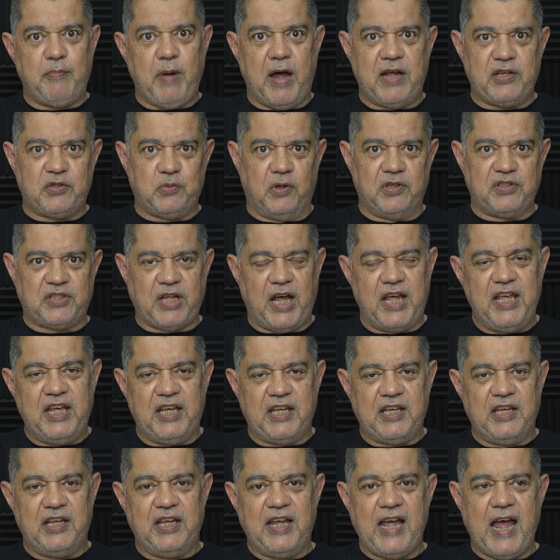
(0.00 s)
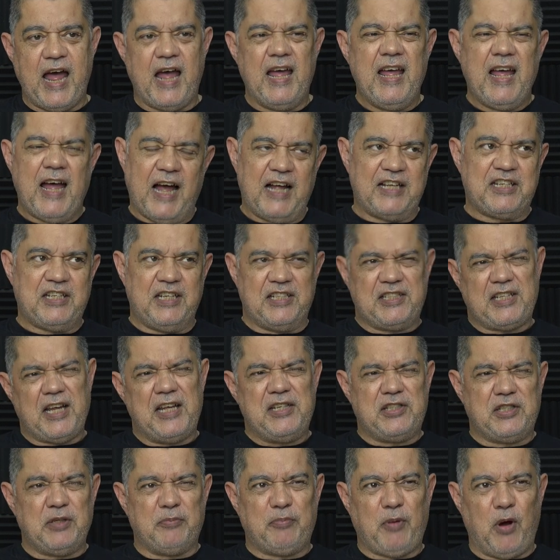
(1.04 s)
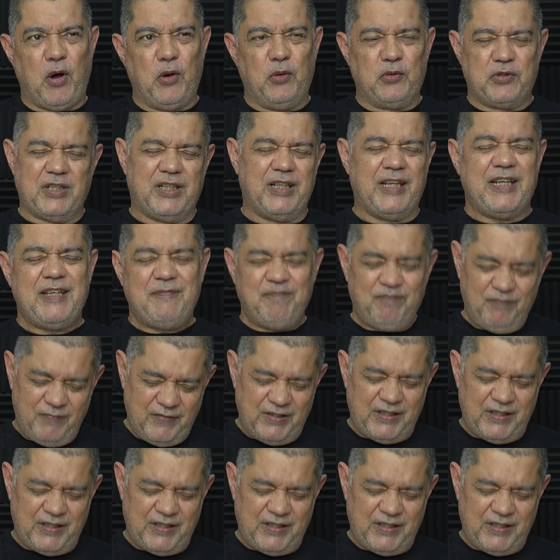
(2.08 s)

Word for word: best ones that you can get, actually say supposedly,